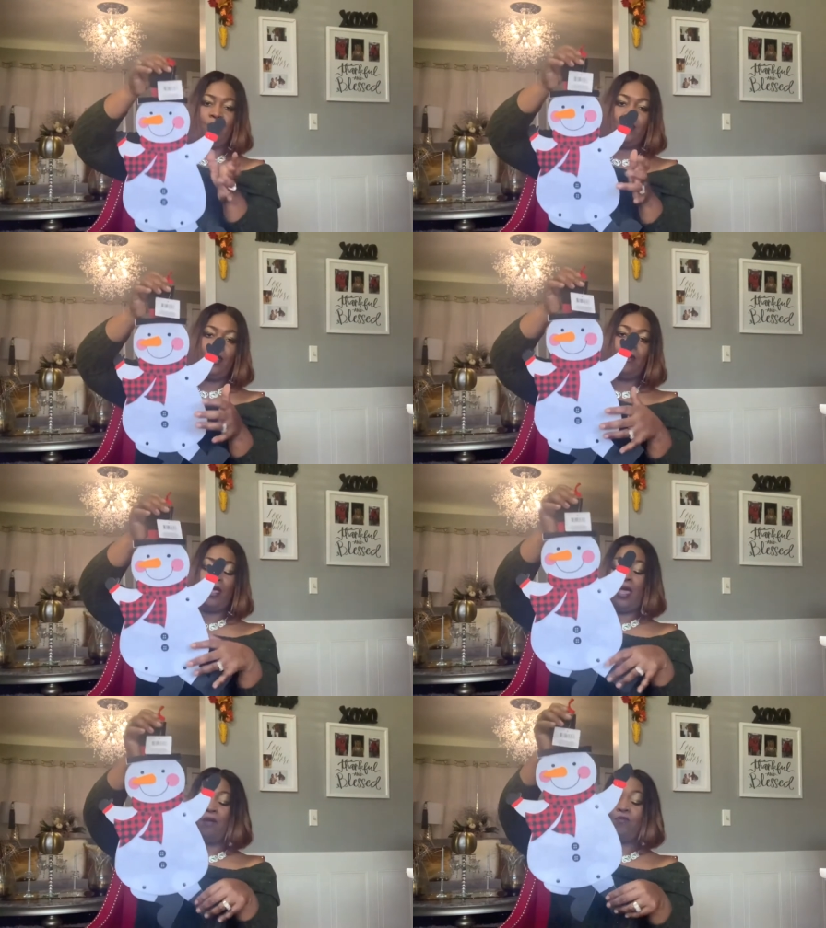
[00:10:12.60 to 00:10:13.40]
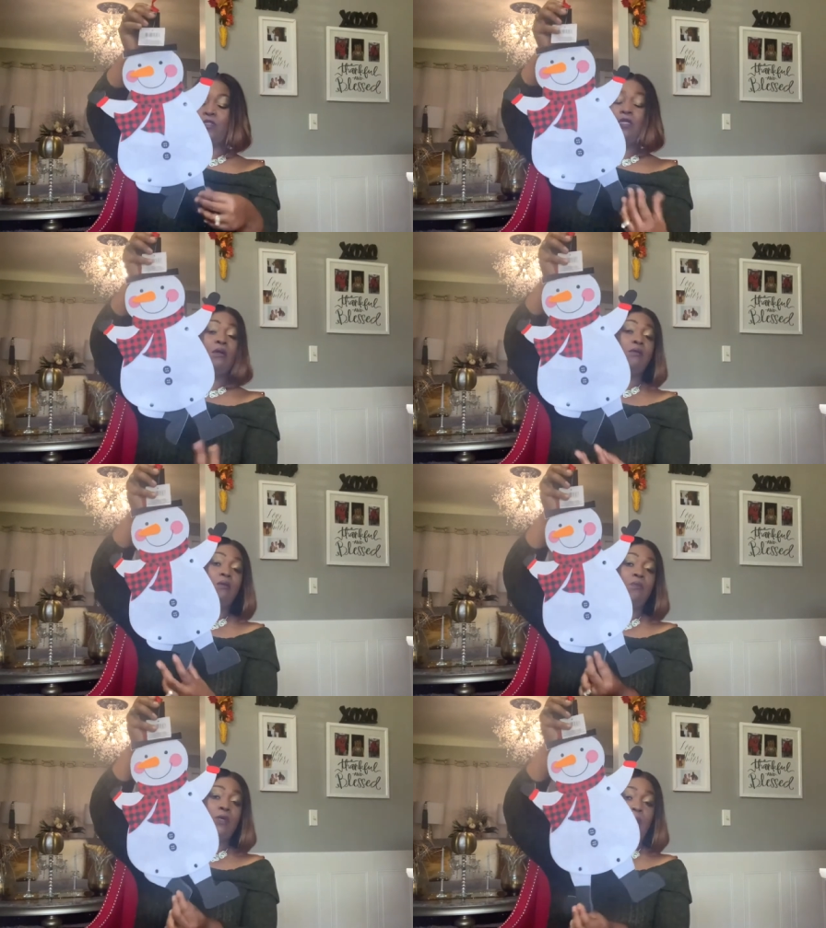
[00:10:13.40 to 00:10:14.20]
okay i really don't know
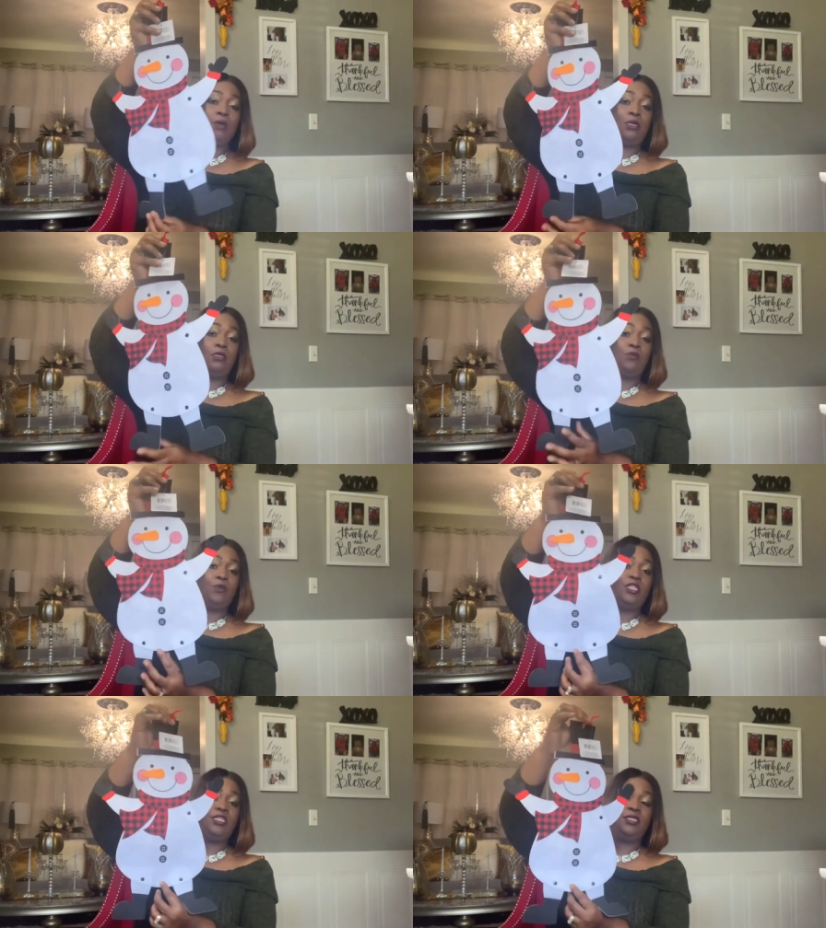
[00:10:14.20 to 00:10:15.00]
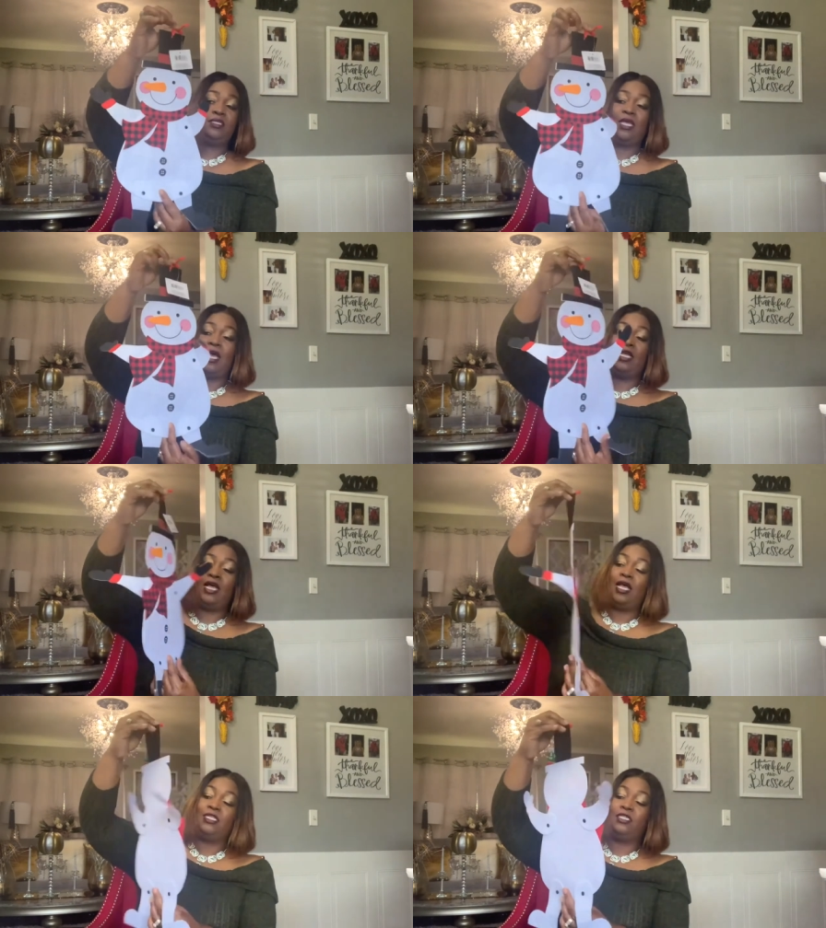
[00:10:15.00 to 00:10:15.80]
what i'm gonna do with this i
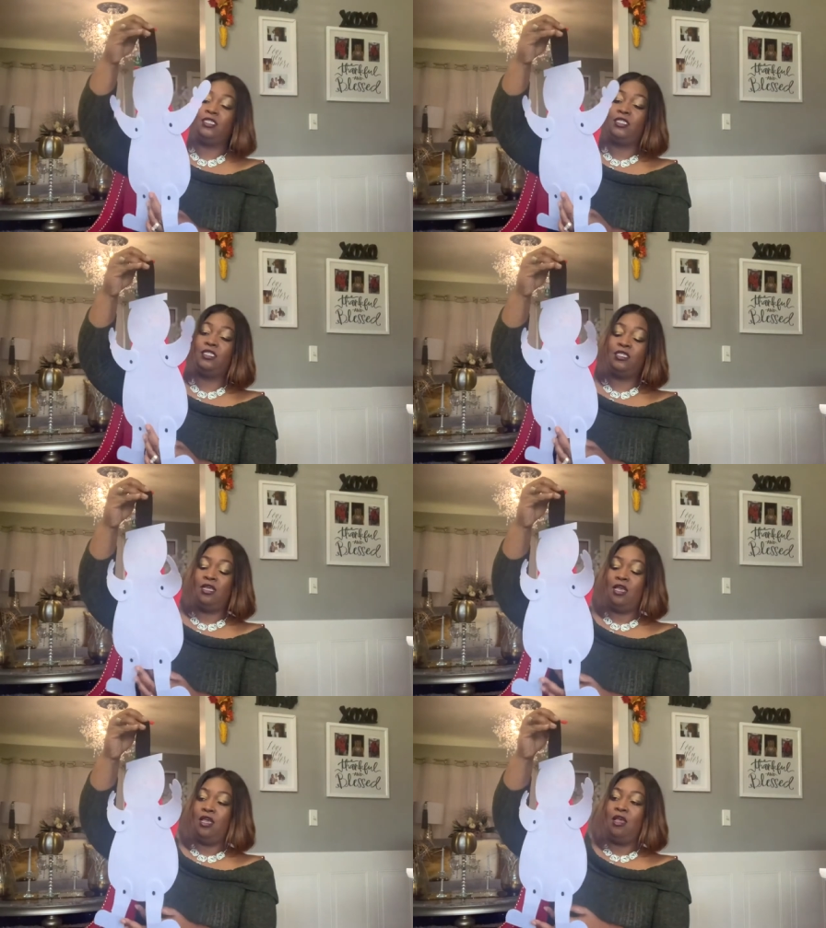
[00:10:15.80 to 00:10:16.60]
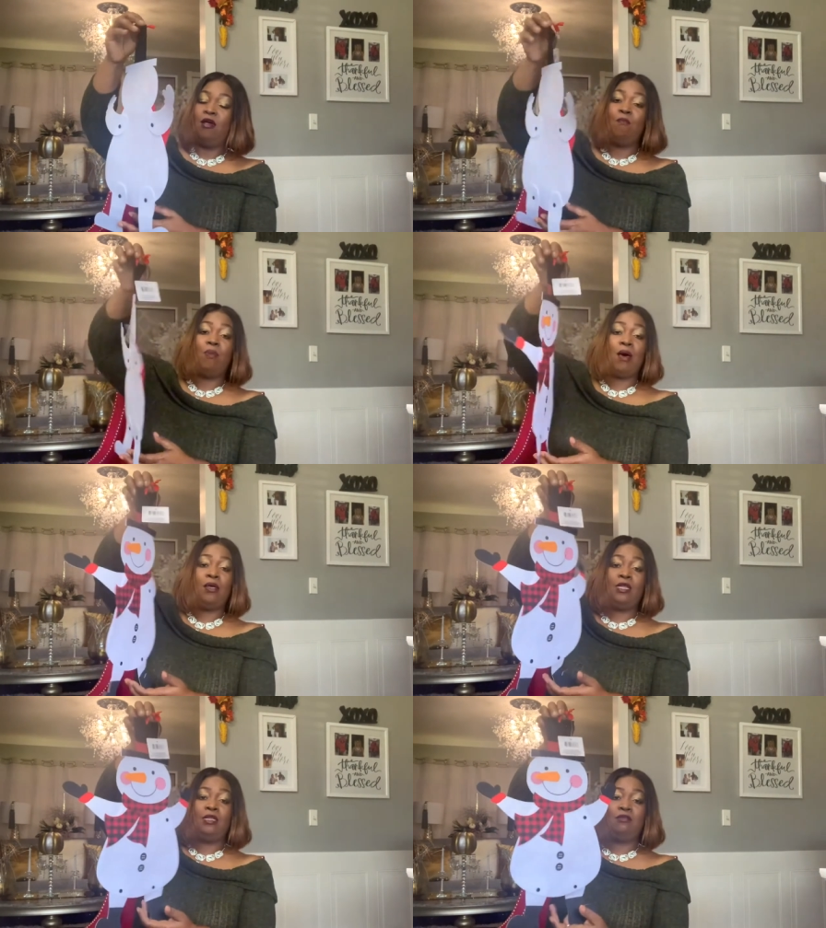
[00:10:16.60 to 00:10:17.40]
i just
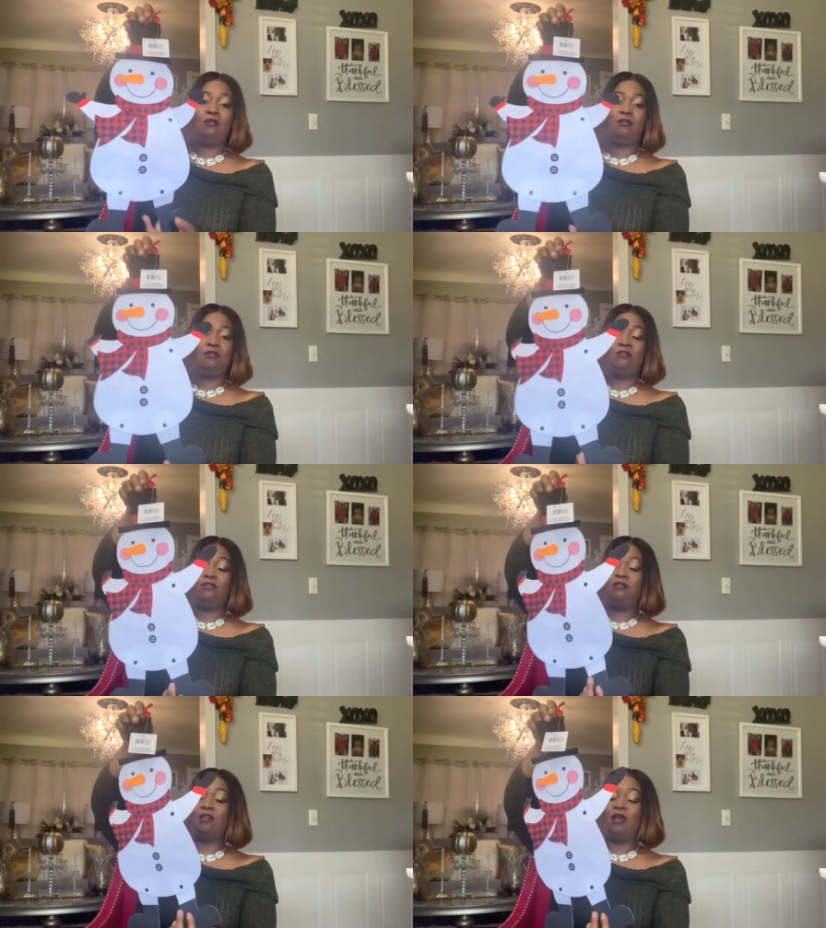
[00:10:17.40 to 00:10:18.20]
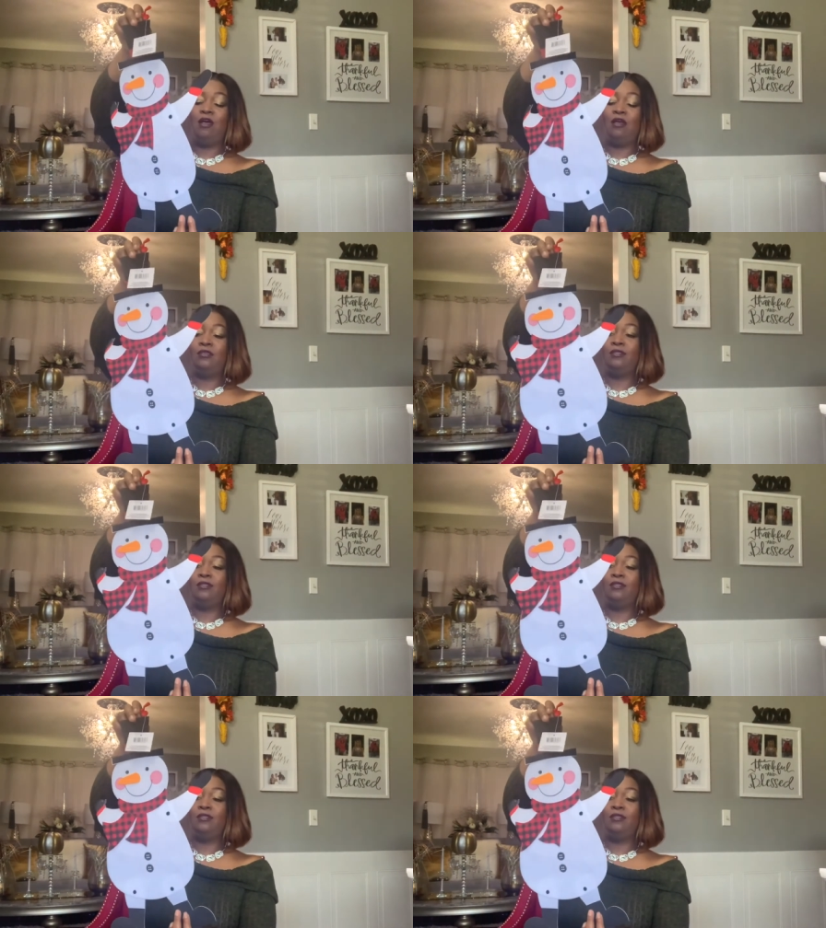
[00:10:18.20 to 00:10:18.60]
bought it um